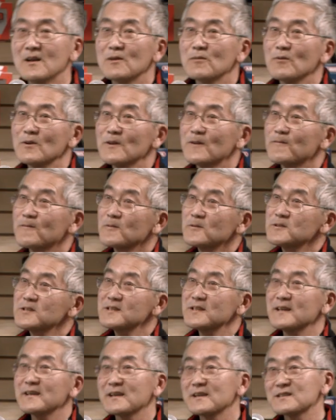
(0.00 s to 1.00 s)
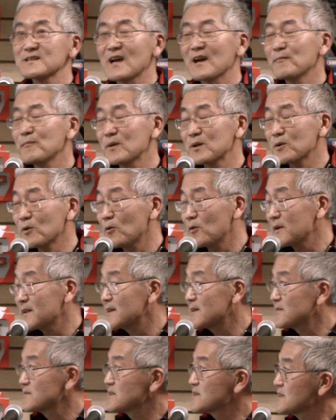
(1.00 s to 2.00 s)
Well, the first thing is I've been going
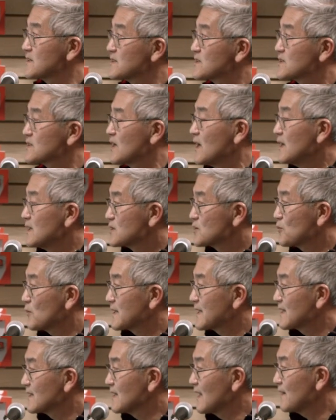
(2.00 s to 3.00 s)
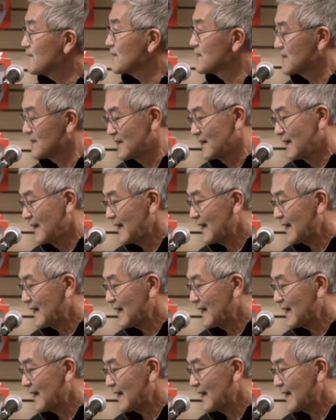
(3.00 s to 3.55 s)
there since 2011,